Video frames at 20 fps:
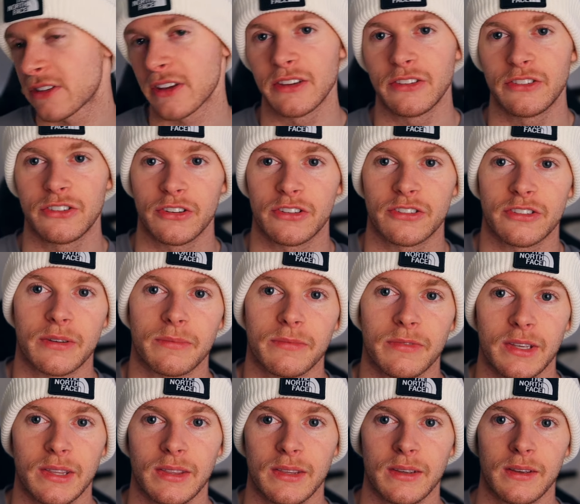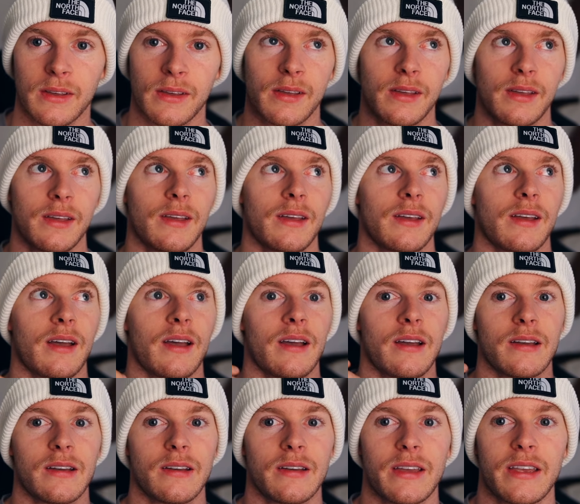is just something that
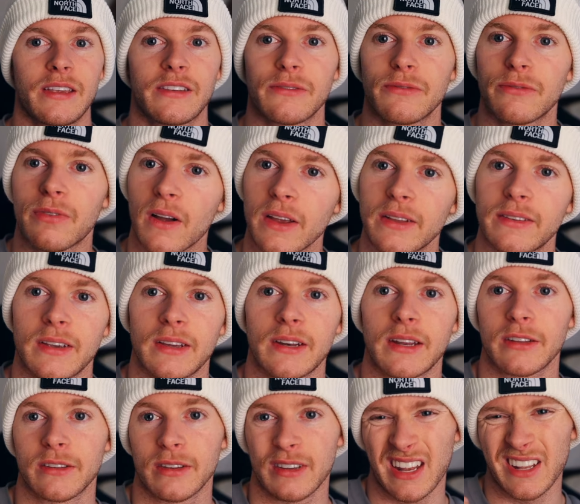uh, is inviting, it's,